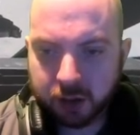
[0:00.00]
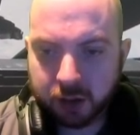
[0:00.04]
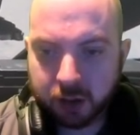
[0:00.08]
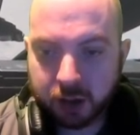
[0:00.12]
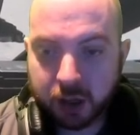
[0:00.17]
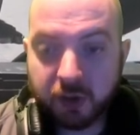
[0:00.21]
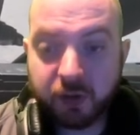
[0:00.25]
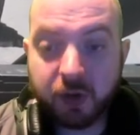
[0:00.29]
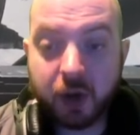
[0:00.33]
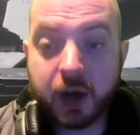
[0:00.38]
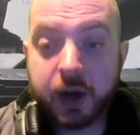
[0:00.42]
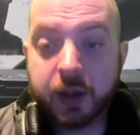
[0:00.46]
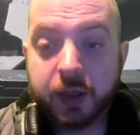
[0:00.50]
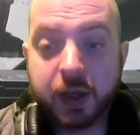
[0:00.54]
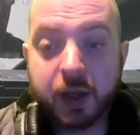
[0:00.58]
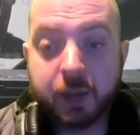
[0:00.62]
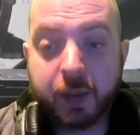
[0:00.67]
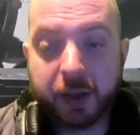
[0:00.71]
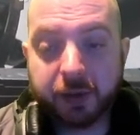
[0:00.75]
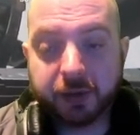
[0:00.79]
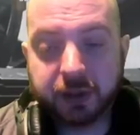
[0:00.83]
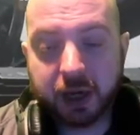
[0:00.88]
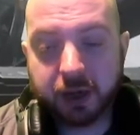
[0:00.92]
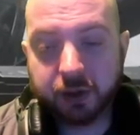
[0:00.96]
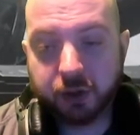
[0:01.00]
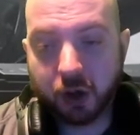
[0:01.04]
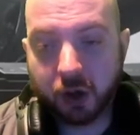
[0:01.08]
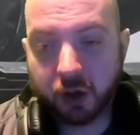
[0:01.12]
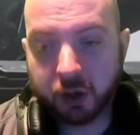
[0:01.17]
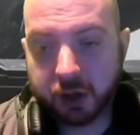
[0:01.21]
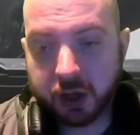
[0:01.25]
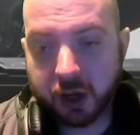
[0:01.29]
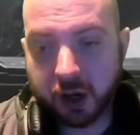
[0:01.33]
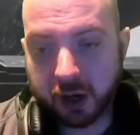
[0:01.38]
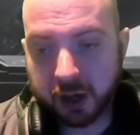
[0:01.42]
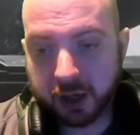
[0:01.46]
you heard anything about the
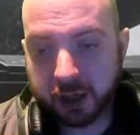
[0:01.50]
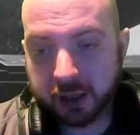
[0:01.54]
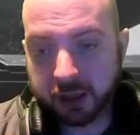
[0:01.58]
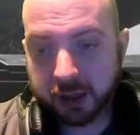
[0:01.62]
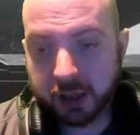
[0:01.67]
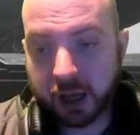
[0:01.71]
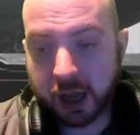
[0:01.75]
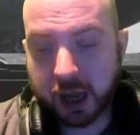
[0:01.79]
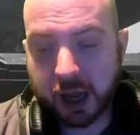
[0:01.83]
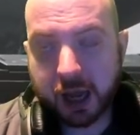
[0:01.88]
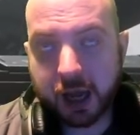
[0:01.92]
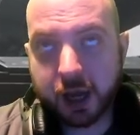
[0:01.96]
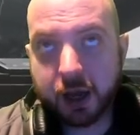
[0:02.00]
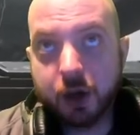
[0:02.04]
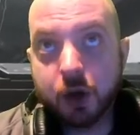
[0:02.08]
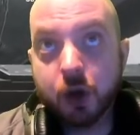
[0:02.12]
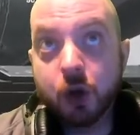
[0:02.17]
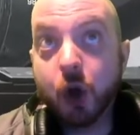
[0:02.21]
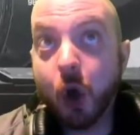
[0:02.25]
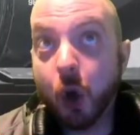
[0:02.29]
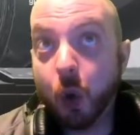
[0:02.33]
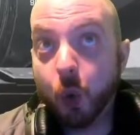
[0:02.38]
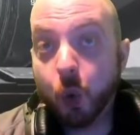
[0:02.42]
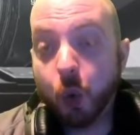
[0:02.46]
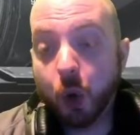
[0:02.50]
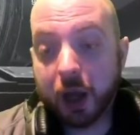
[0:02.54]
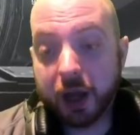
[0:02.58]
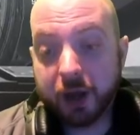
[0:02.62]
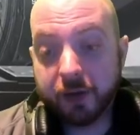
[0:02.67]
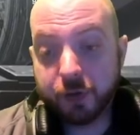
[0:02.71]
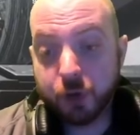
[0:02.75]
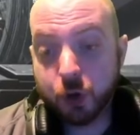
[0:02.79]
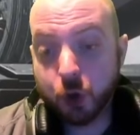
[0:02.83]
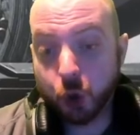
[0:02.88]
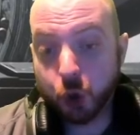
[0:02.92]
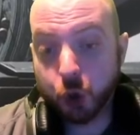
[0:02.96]
Santok Yai? No, I have
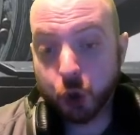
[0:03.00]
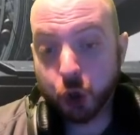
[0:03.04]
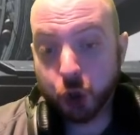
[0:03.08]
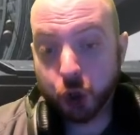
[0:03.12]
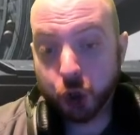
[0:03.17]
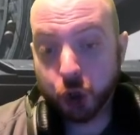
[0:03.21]
not.